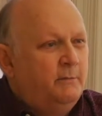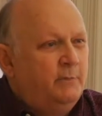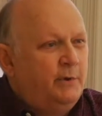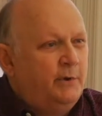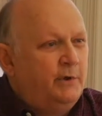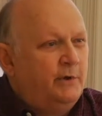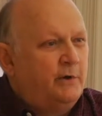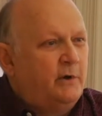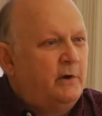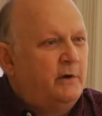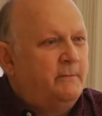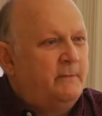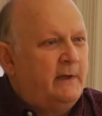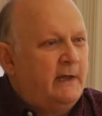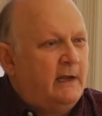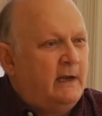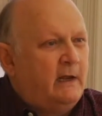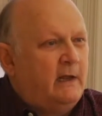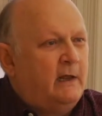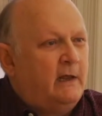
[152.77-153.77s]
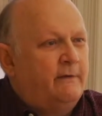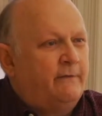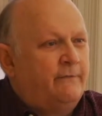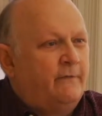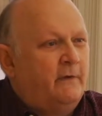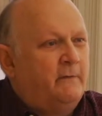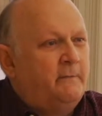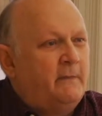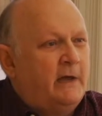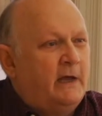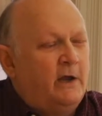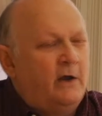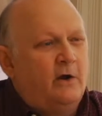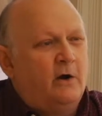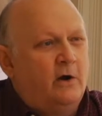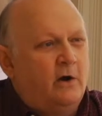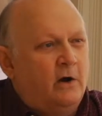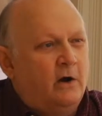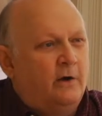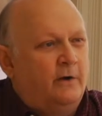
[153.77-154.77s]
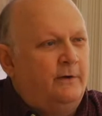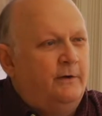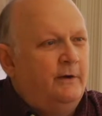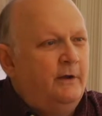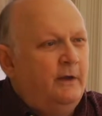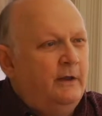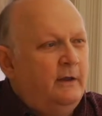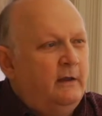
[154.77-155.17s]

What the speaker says: put on my life, on my heart,